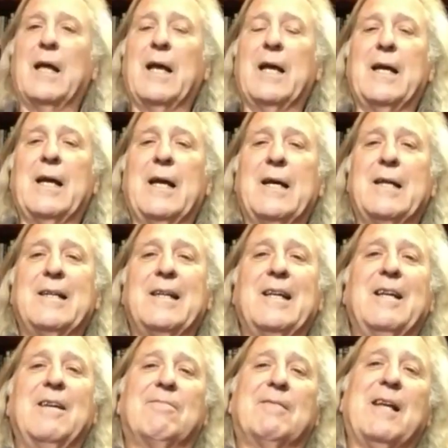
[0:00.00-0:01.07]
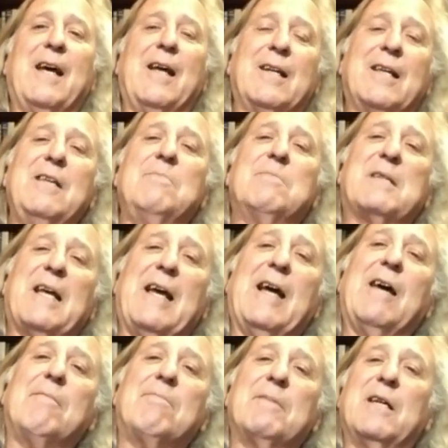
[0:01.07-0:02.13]
And if that keeps
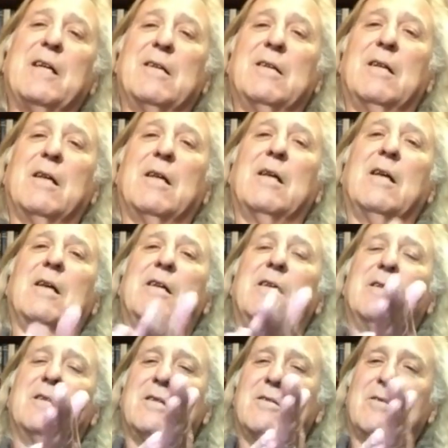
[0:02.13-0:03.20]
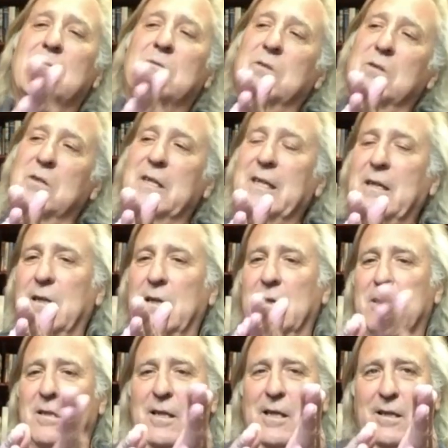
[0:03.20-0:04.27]
happening, you know,
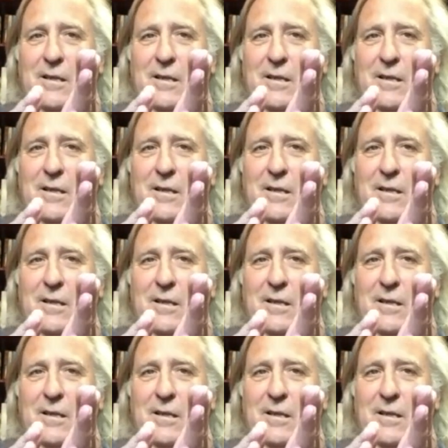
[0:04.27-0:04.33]
it's like